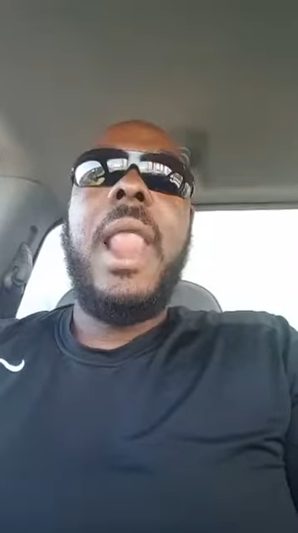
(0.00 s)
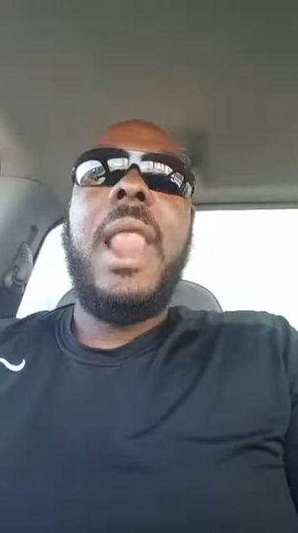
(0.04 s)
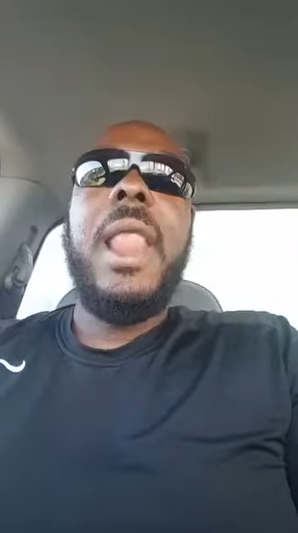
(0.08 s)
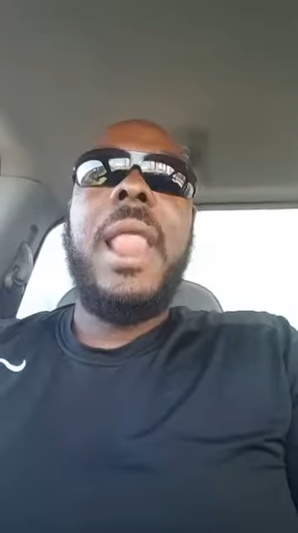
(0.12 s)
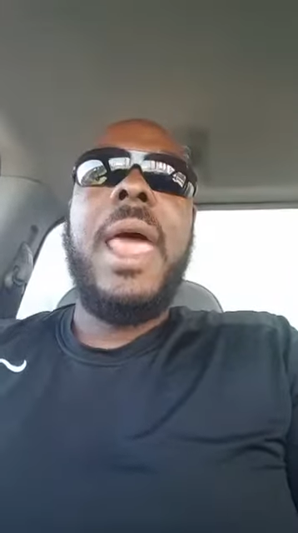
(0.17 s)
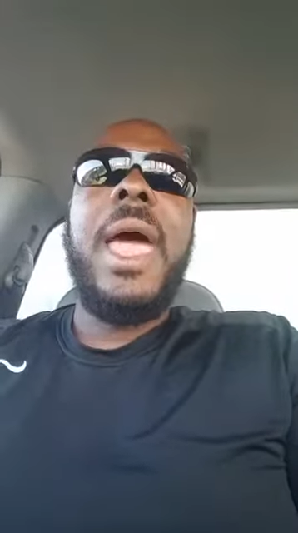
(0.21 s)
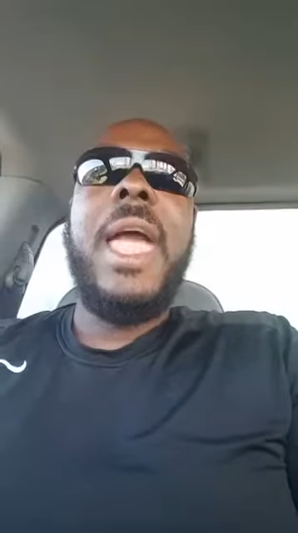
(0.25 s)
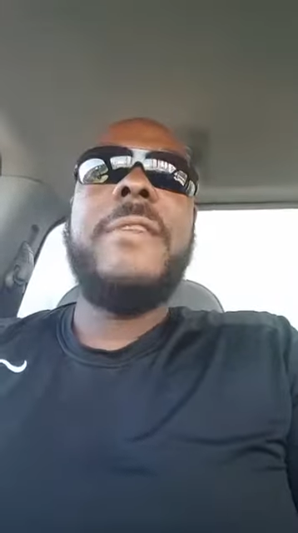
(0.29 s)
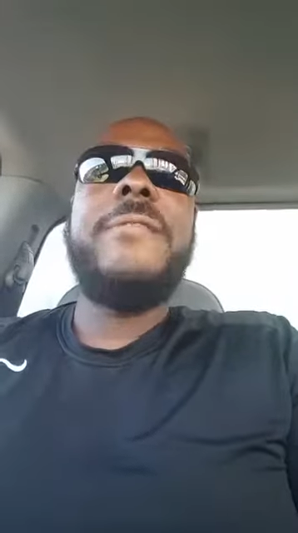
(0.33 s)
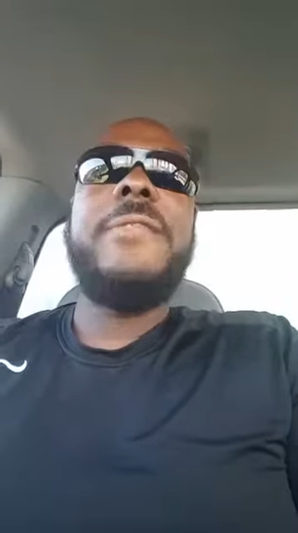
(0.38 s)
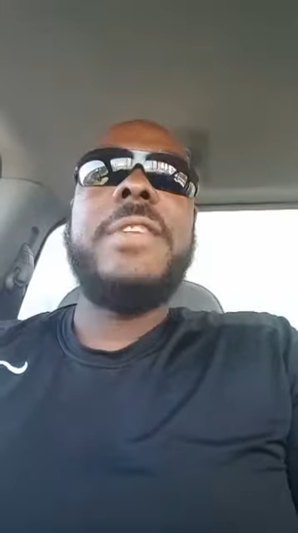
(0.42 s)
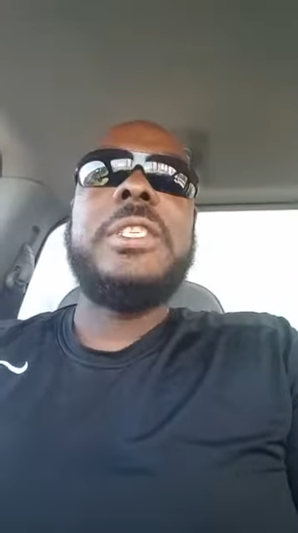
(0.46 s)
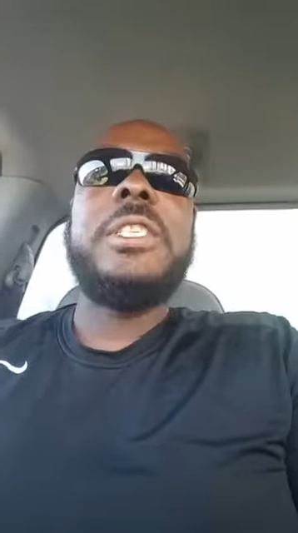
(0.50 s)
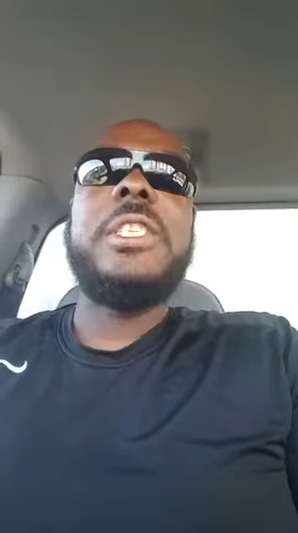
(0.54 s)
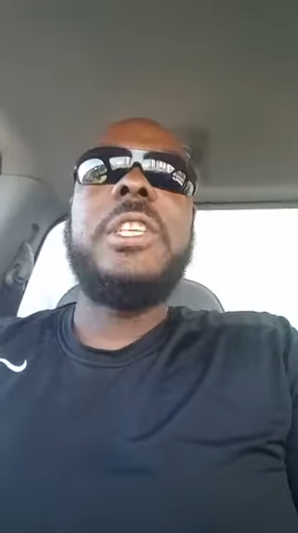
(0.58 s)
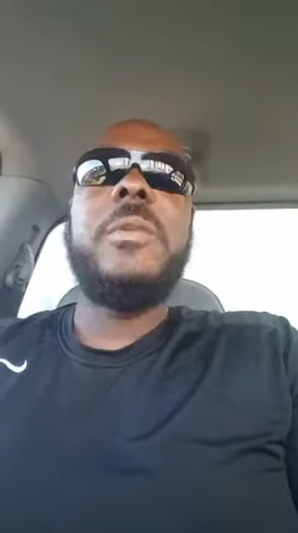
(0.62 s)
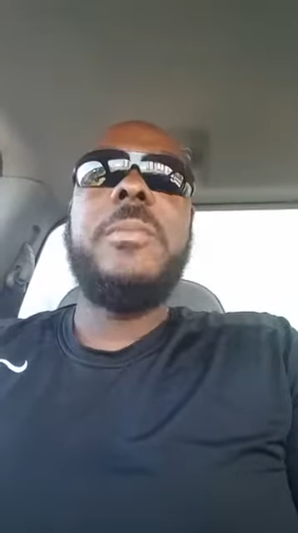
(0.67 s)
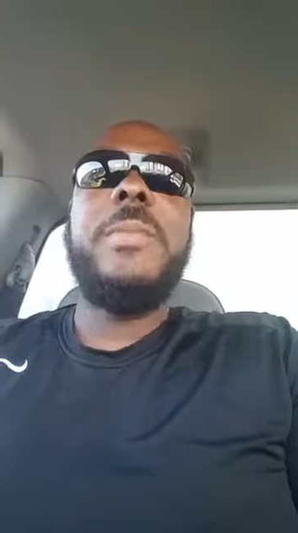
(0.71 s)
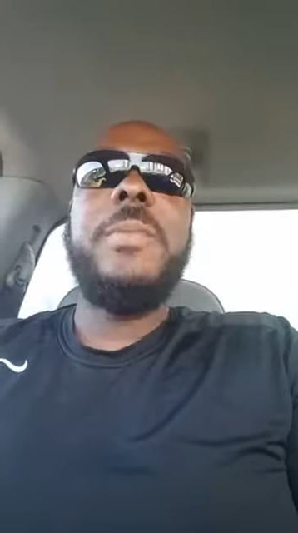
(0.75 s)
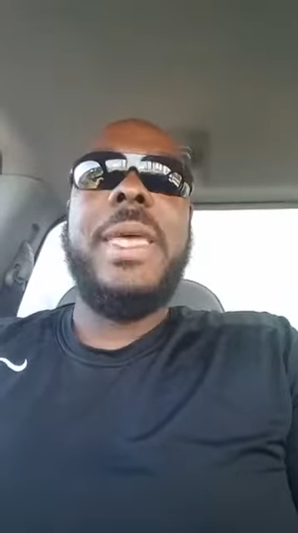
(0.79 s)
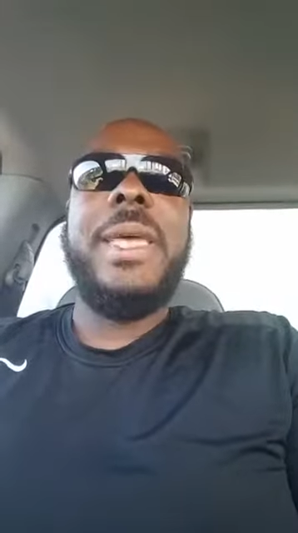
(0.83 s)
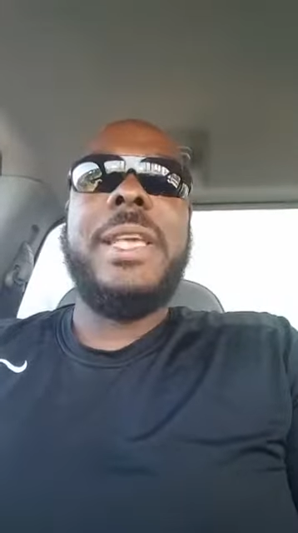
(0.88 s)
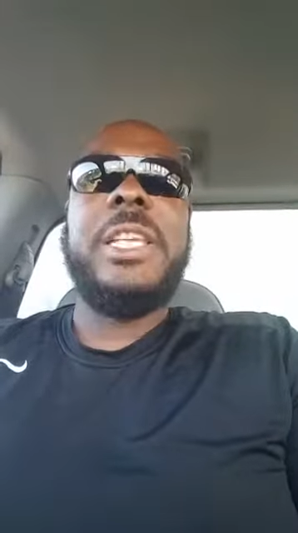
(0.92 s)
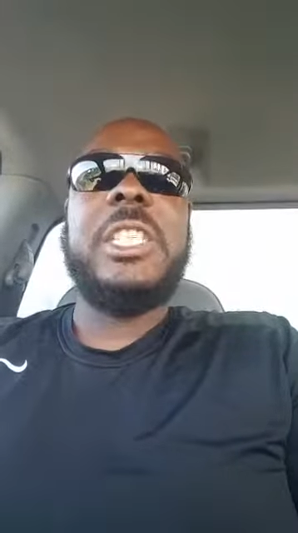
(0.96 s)
Life is to
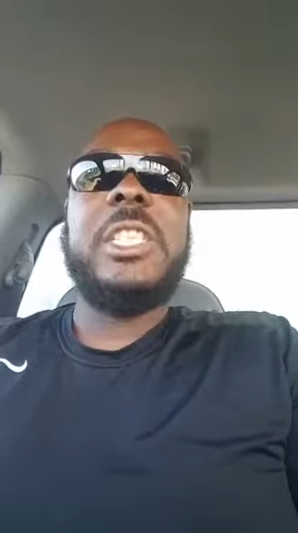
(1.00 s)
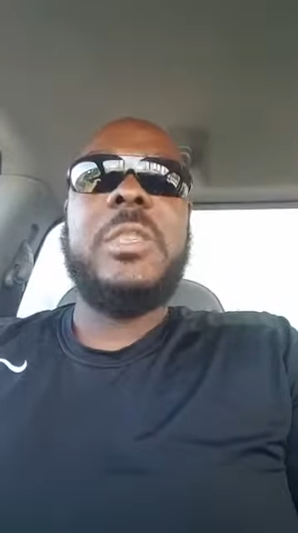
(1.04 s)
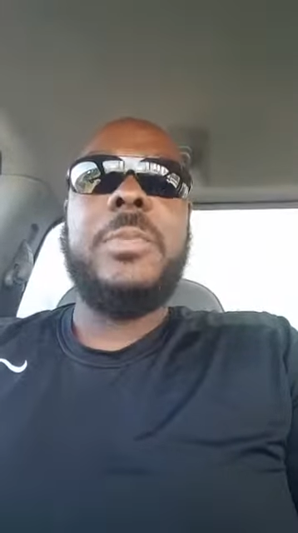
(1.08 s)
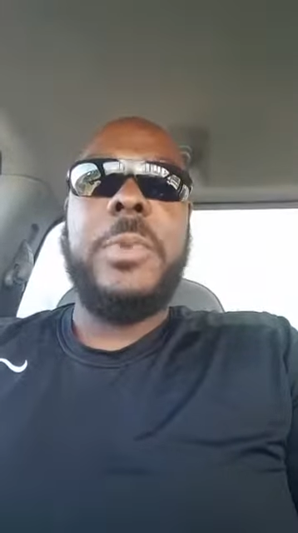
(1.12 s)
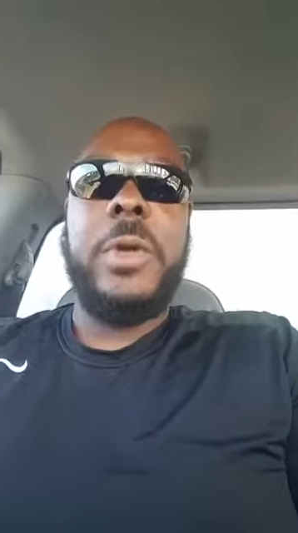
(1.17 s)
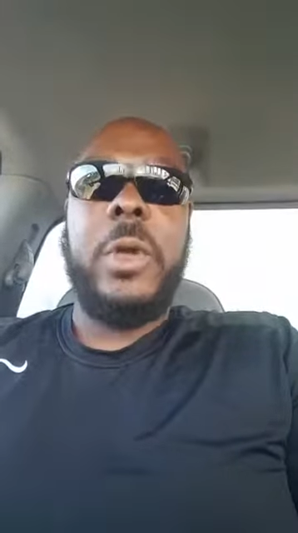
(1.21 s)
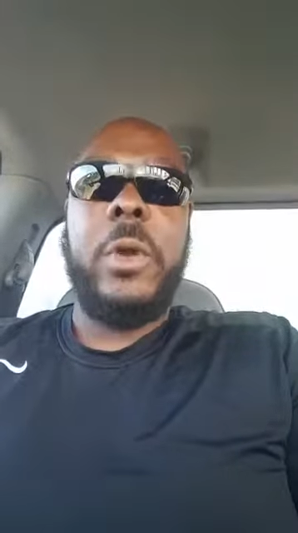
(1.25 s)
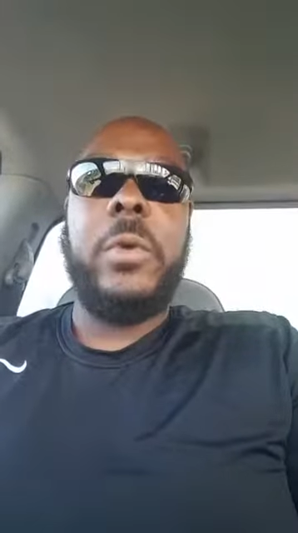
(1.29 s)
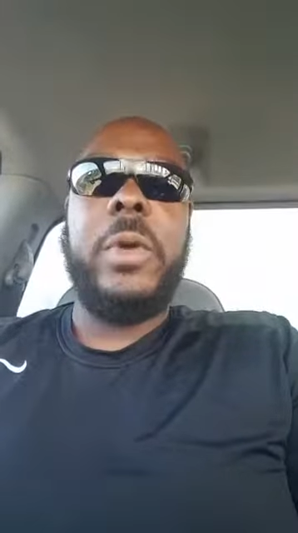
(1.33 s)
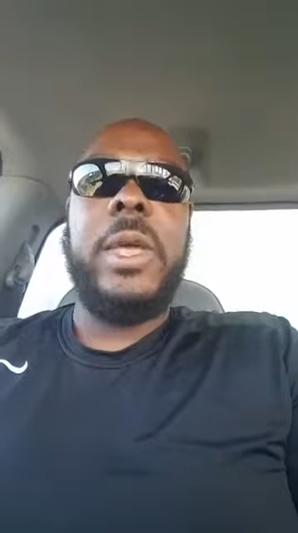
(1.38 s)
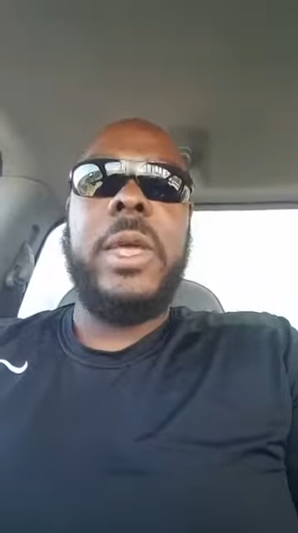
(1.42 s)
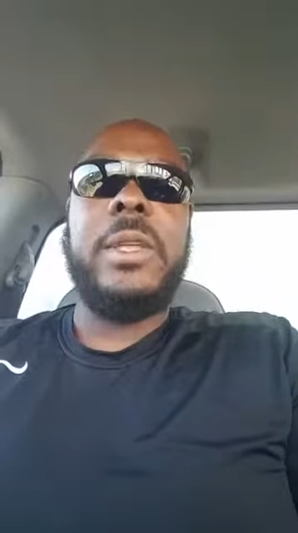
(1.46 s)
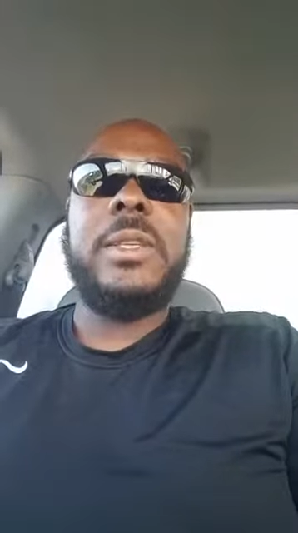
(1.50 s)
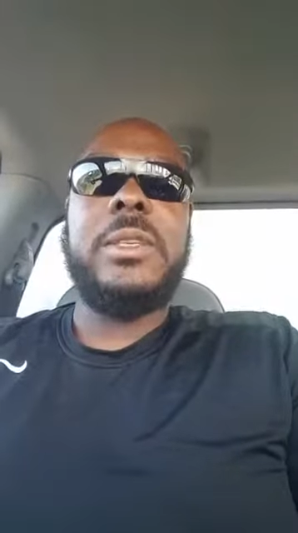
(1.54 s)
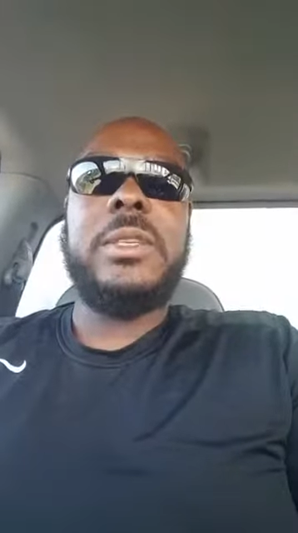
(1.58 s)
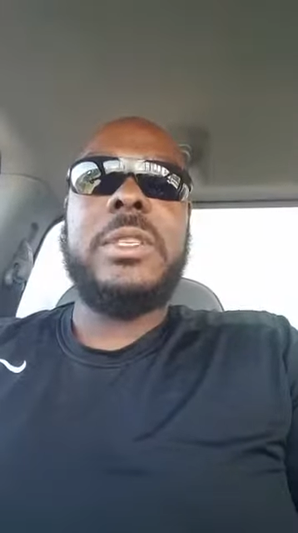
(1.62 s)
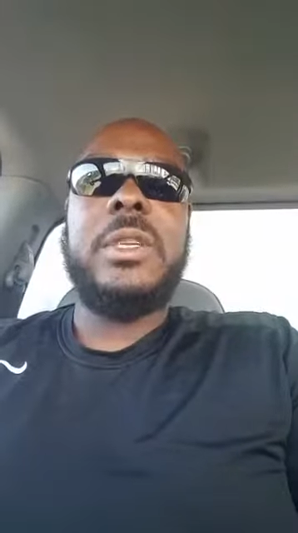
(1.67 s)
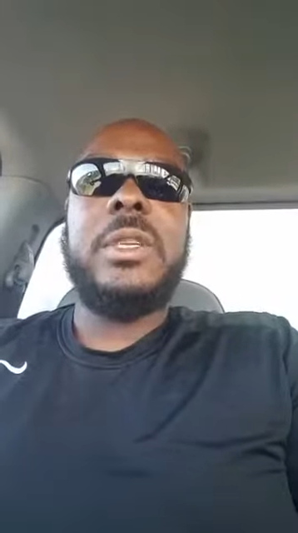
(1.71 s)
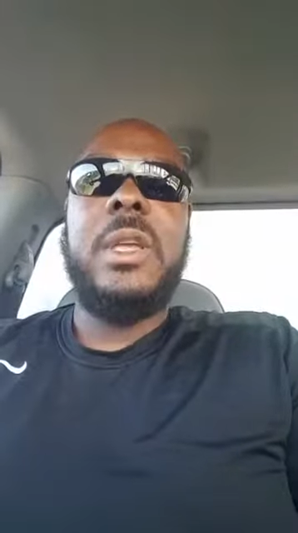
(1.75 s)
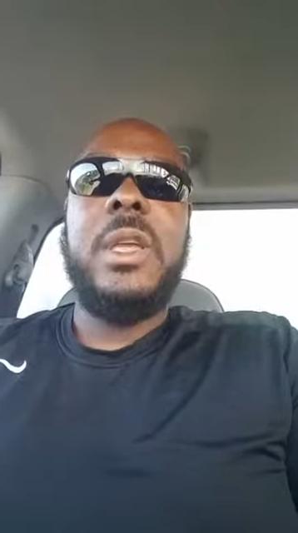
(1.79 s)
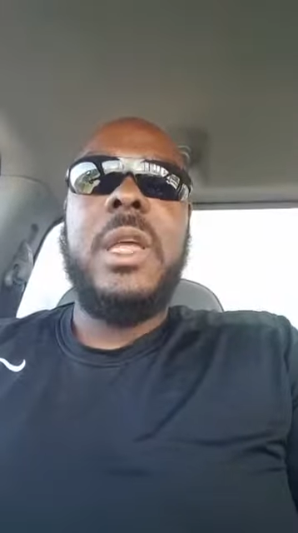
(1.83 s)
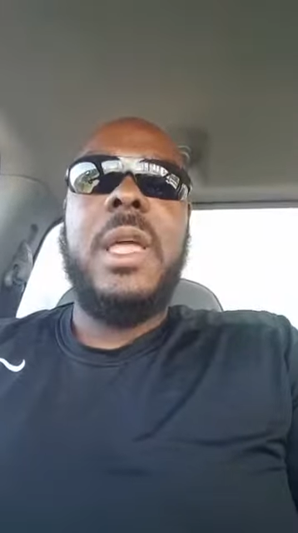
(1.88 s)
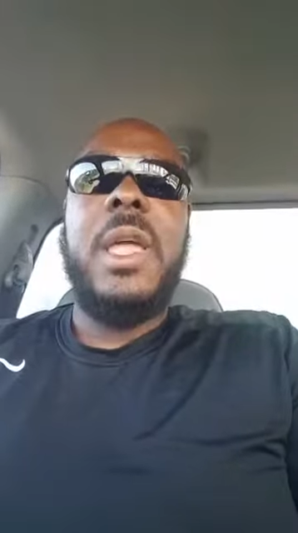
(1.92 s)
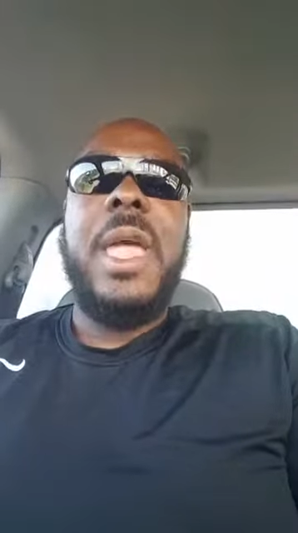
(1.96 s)
be
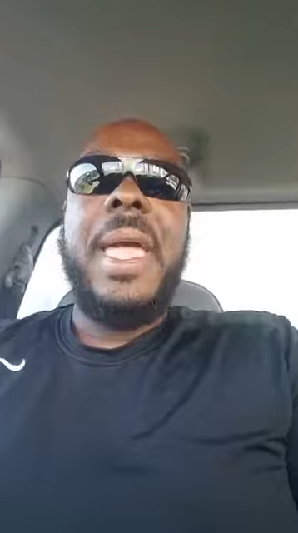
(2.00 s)
experienced.